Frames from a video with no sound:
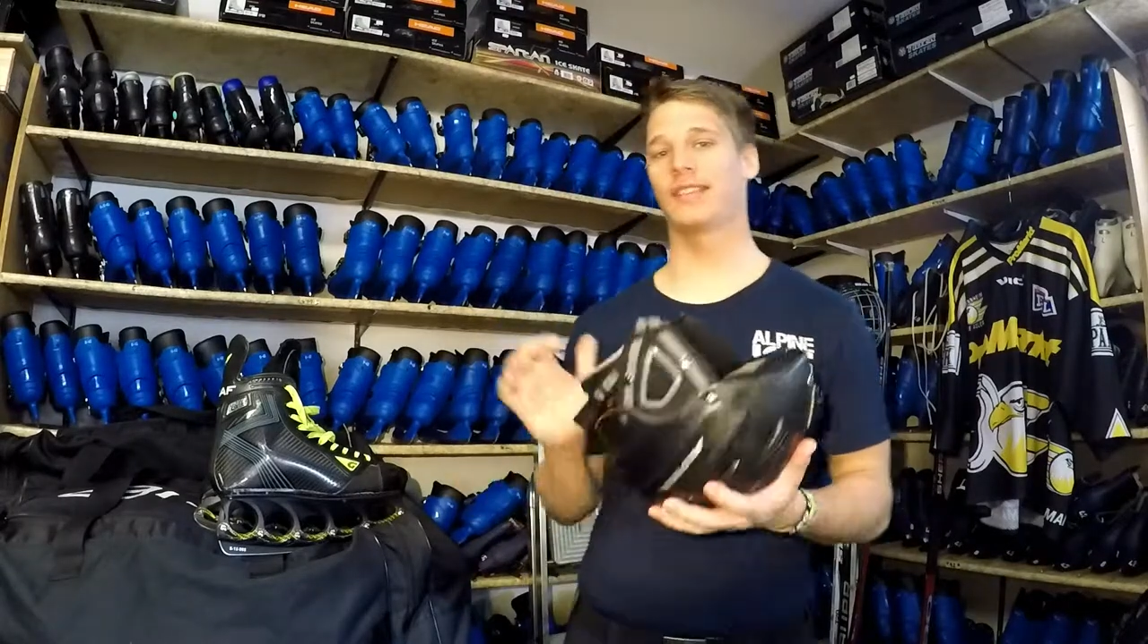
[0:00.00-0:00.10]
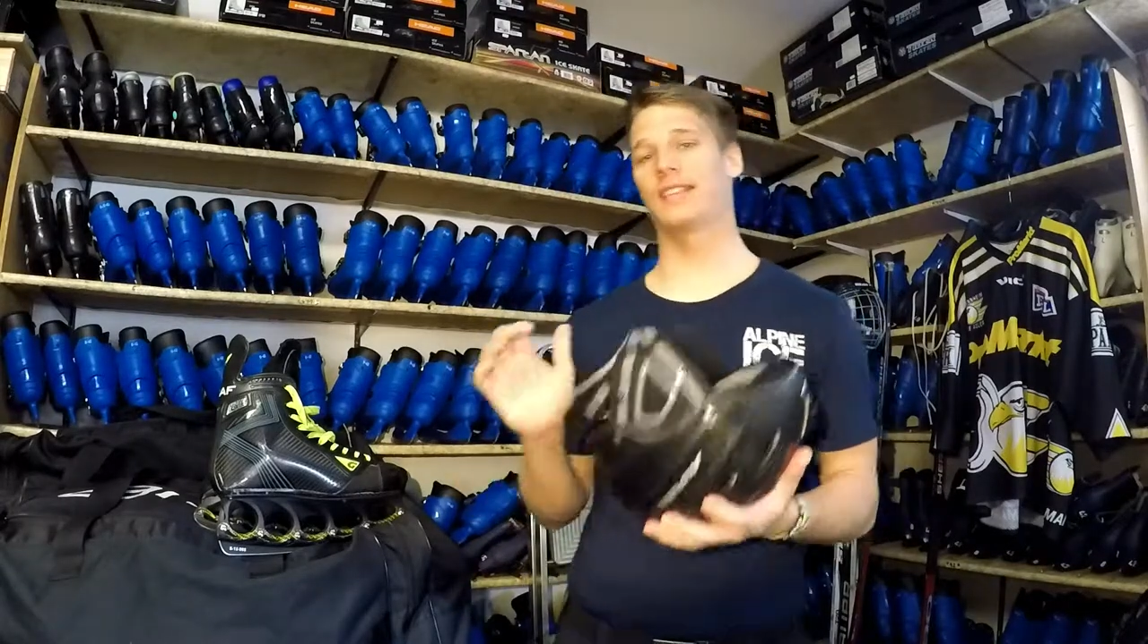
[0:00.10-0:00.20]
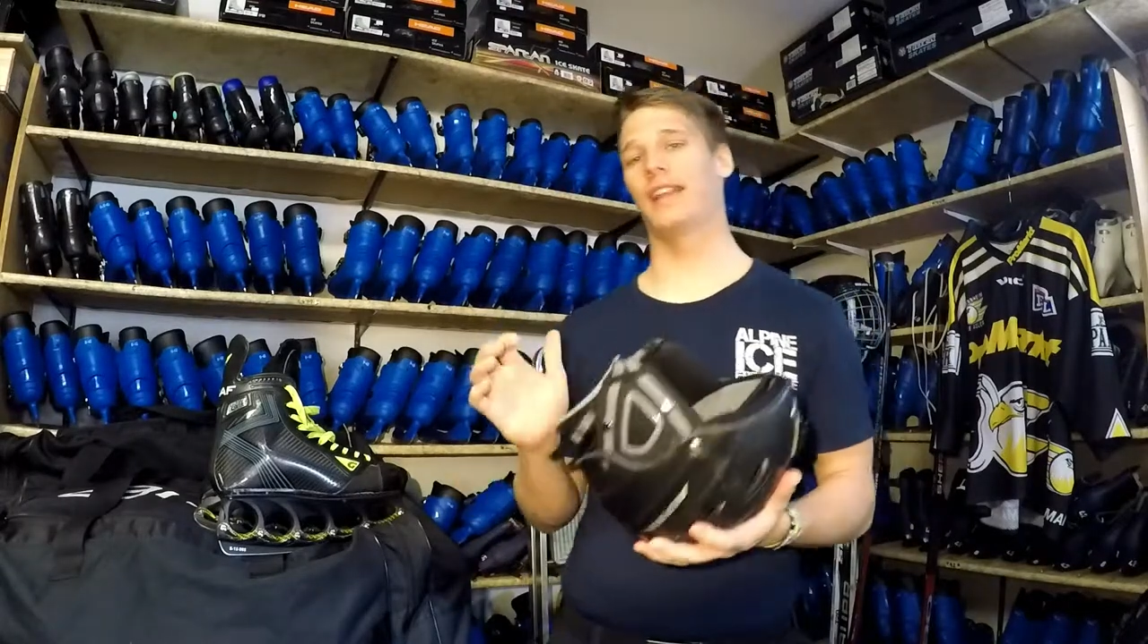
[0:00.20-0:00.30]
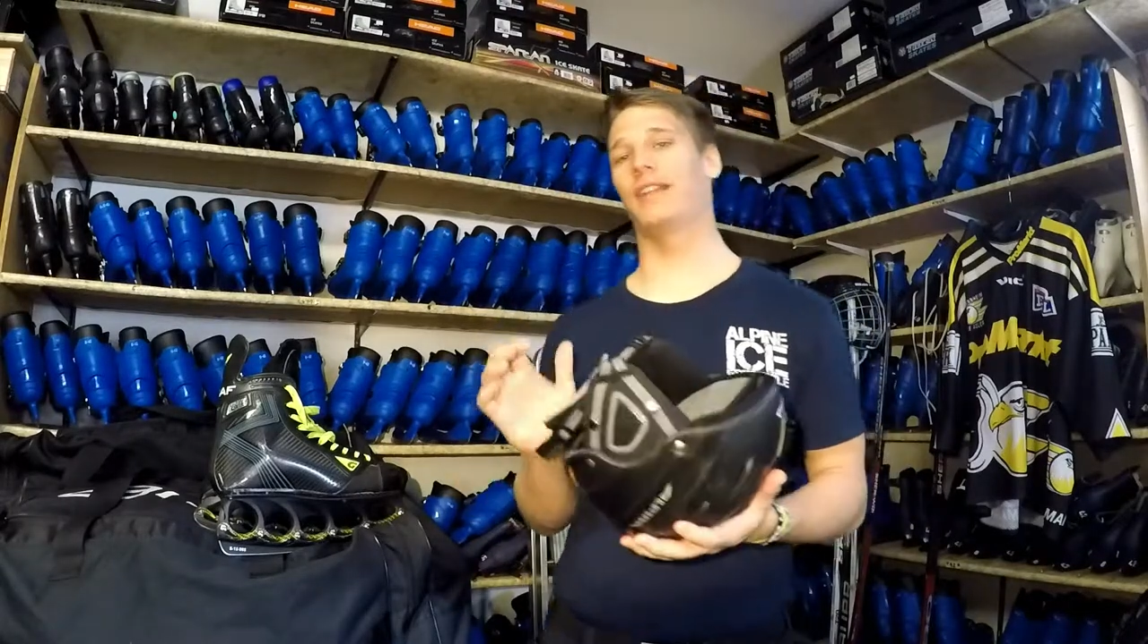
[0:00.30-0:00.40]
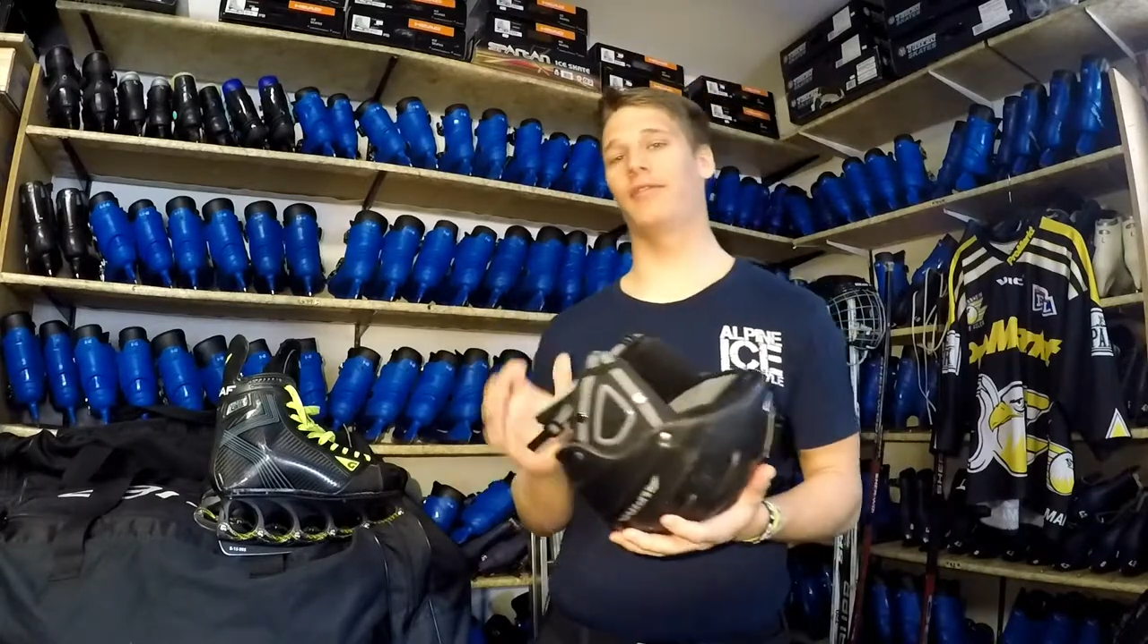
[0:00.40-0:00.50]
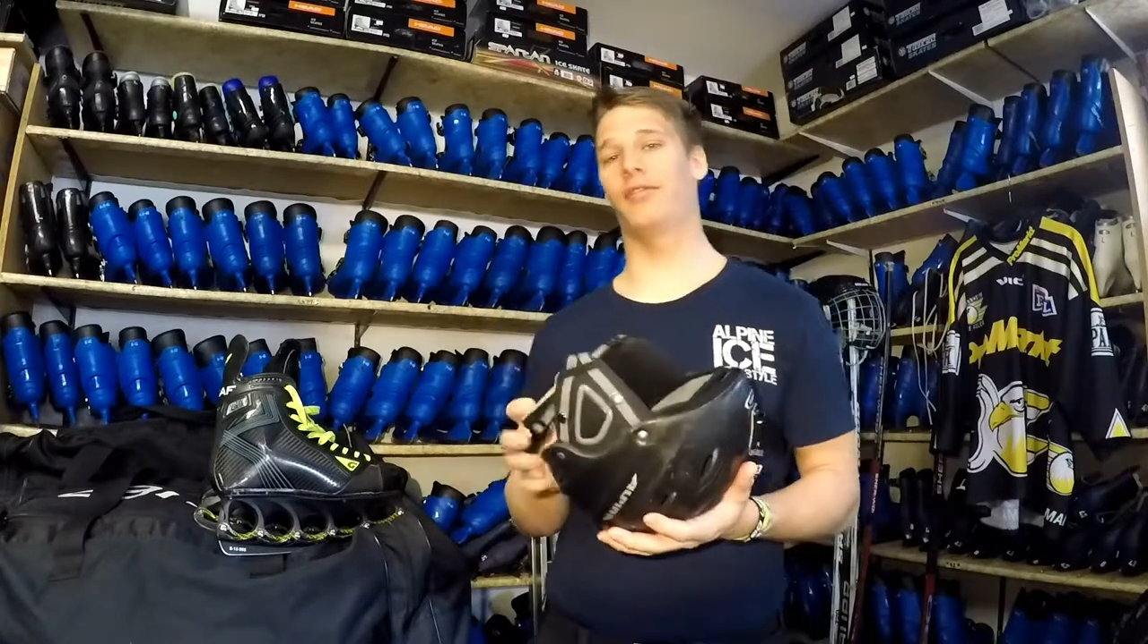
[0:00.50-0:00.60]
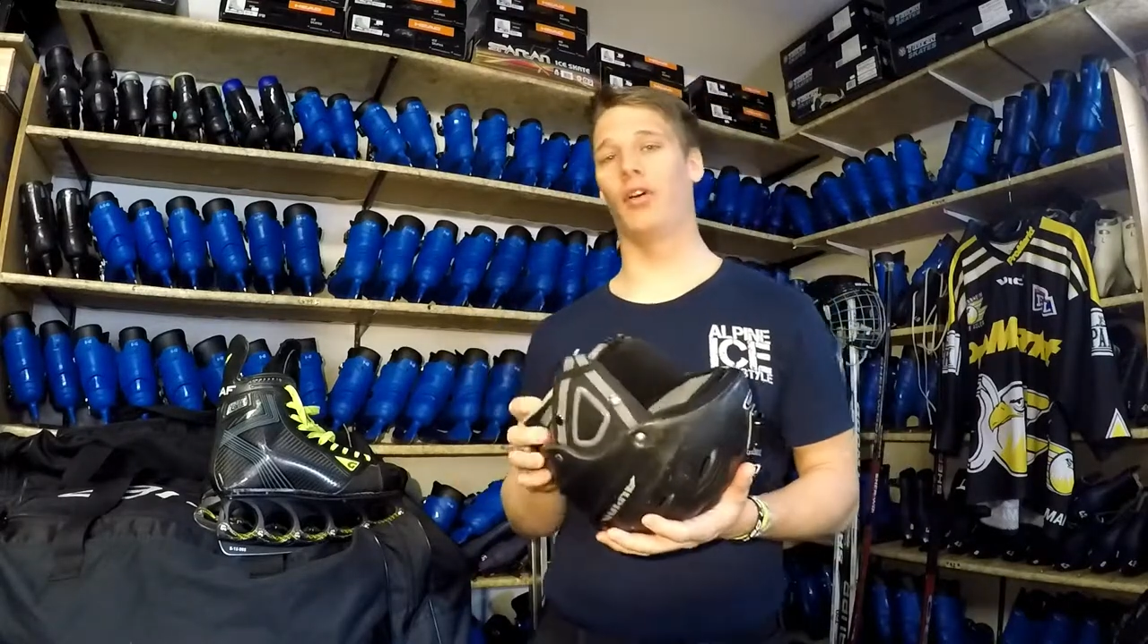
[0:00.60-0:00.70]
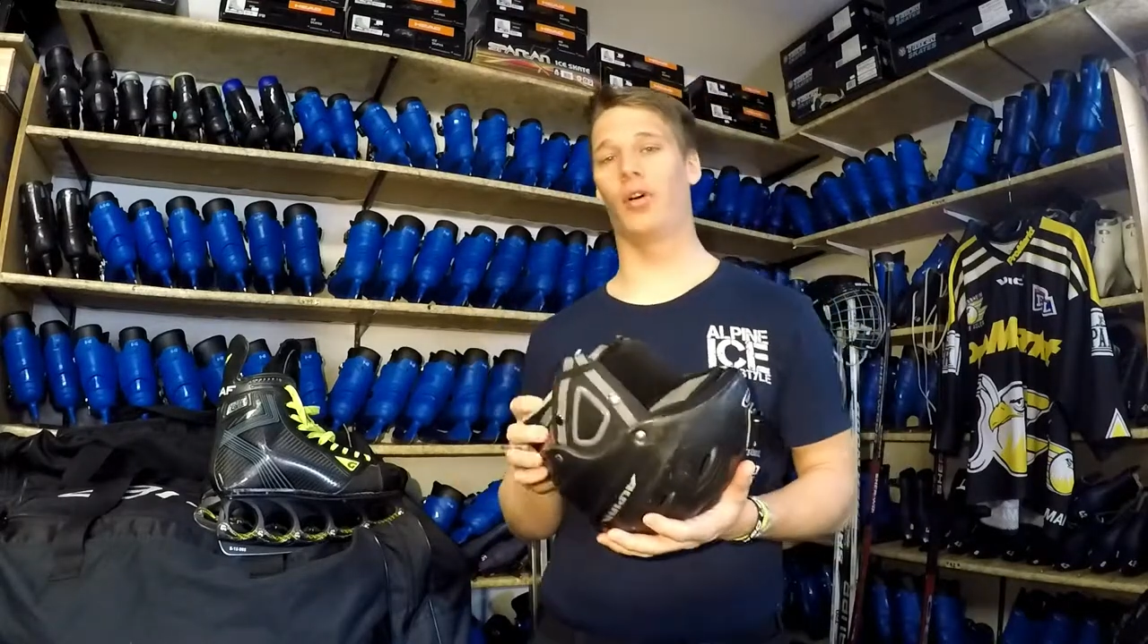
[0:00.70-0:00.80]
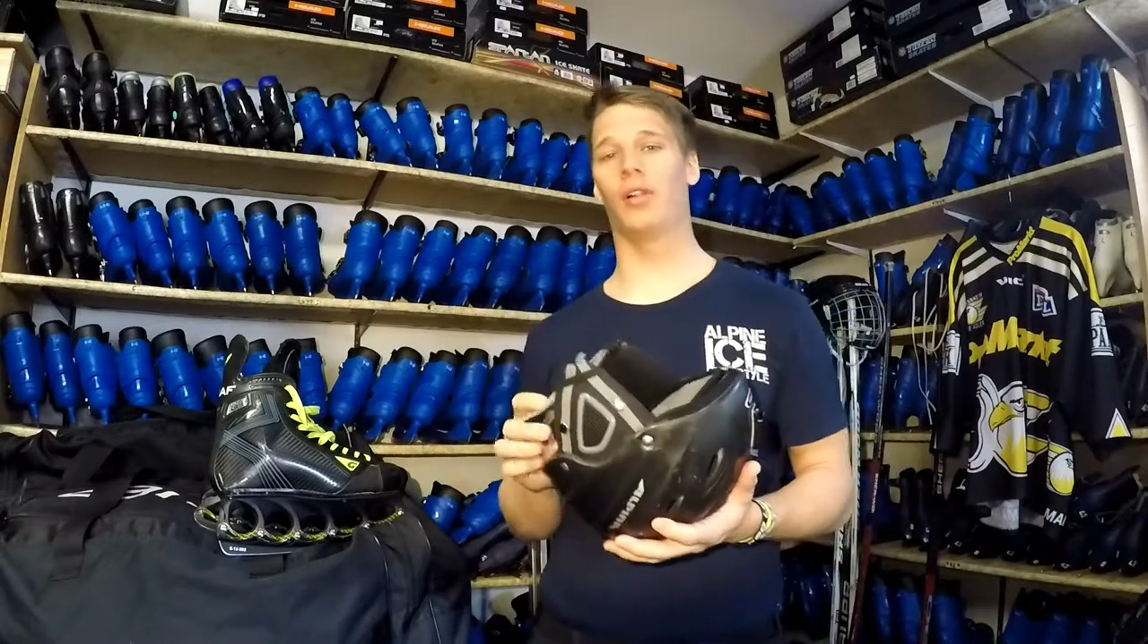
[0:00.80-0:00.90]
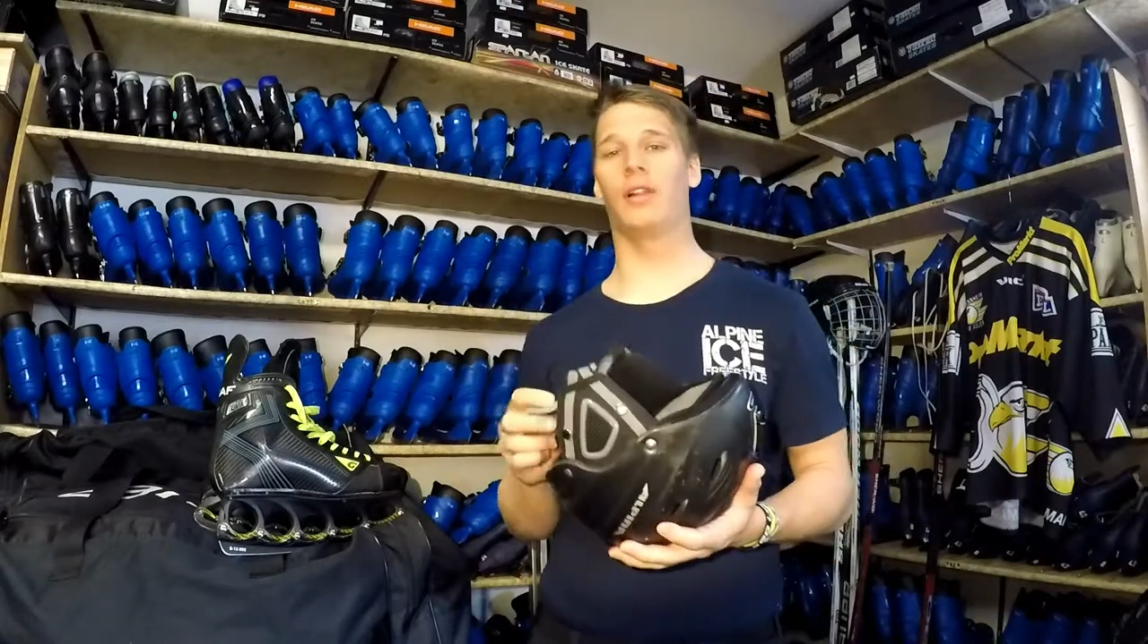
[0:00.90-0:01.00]
slight
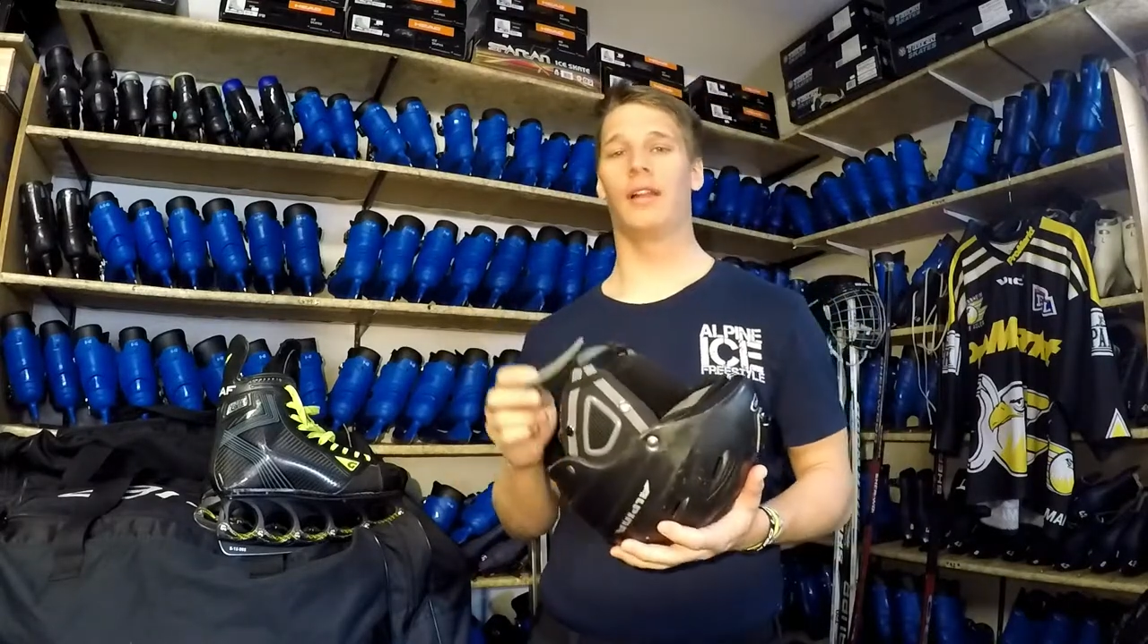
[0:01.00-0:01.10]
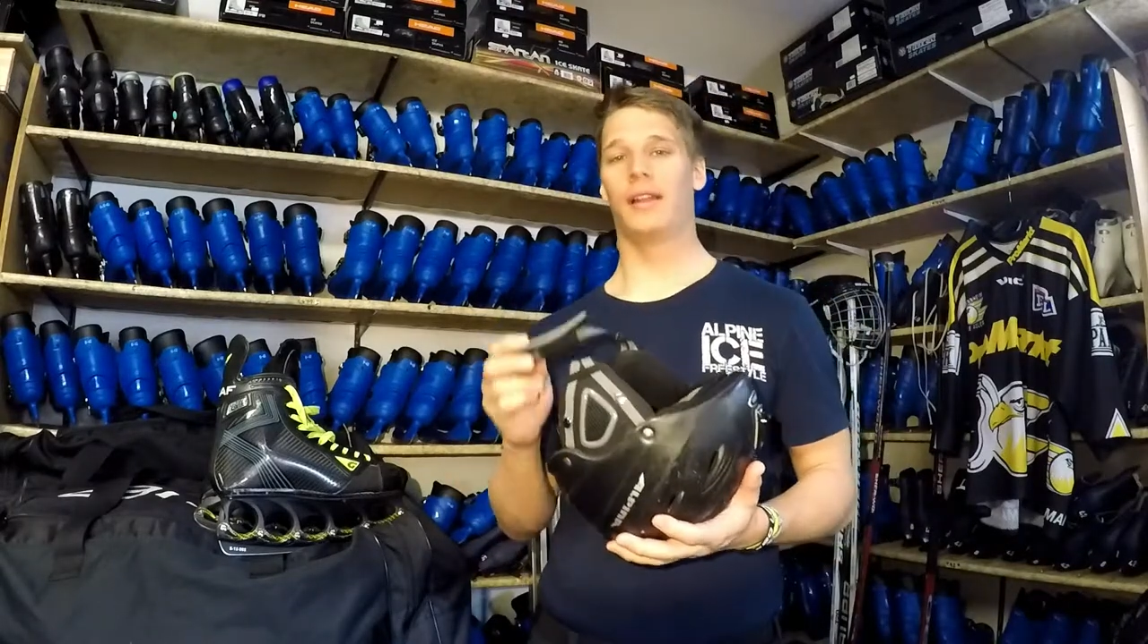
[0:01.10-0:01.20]
fall